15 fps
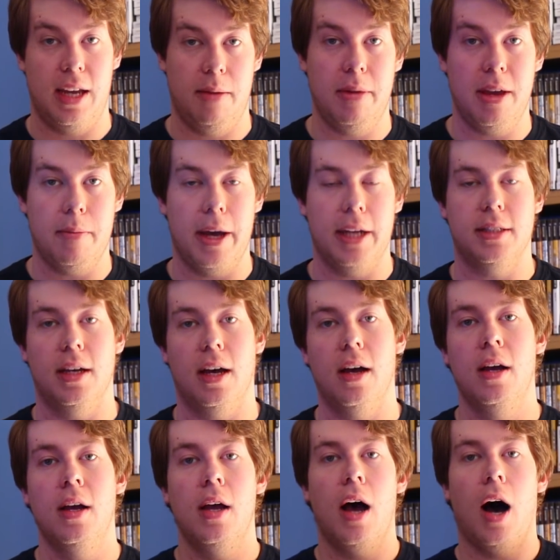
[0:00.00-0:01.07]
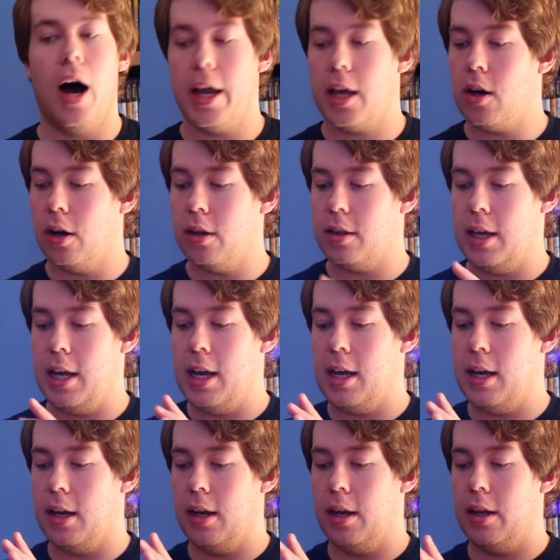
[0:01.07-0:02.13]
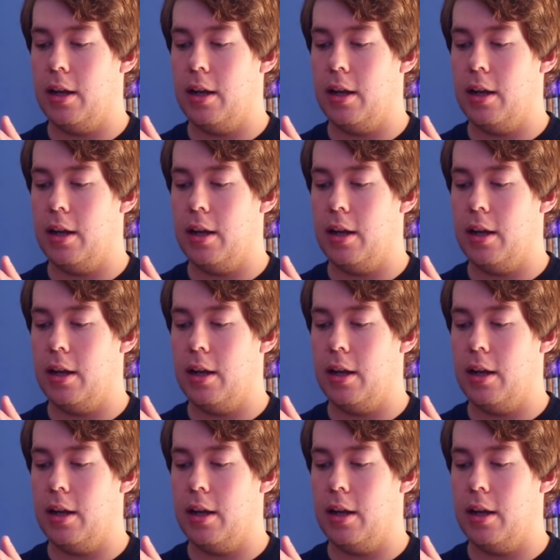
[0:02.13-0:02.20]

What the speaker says: hear me better. I got the